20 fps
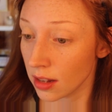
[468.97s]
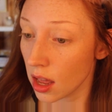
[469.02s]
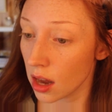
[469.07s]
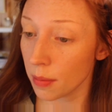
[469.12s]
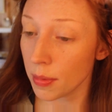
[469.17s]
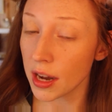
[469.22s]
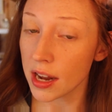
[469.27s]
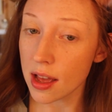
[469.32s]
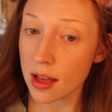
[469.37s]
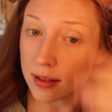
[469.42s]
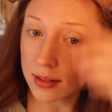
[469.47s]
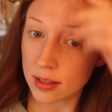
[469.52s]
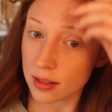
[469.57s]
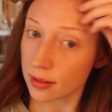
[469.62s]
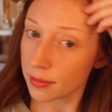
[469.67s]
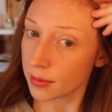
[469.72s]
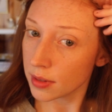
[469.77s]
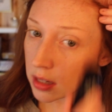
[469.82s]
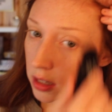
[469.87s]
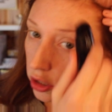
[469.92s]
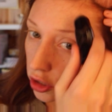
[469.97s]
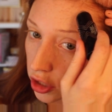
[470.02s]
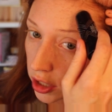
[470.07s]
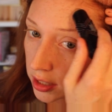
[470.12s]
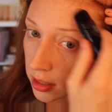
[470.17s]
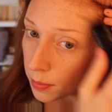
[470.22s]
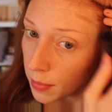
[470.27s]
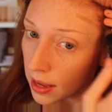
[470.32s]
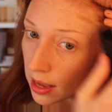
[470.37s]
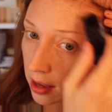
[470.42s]
Anybody else?
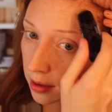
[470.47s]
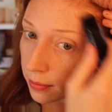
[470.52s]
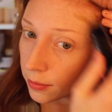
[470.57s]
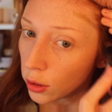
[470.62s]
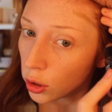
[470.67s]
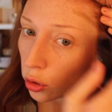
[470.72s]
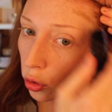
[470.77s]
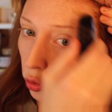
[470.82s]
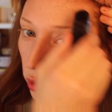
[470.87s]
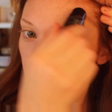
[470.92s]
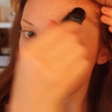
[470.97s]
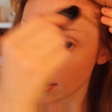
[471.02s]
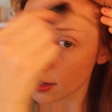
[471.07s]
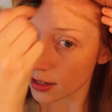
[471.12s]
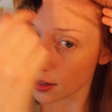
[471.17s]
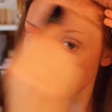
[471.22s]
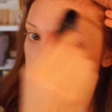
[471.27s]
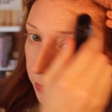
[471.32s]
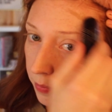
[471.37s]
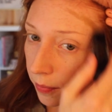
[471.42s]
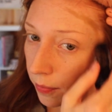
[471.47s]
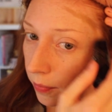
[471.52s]
Just me? Great.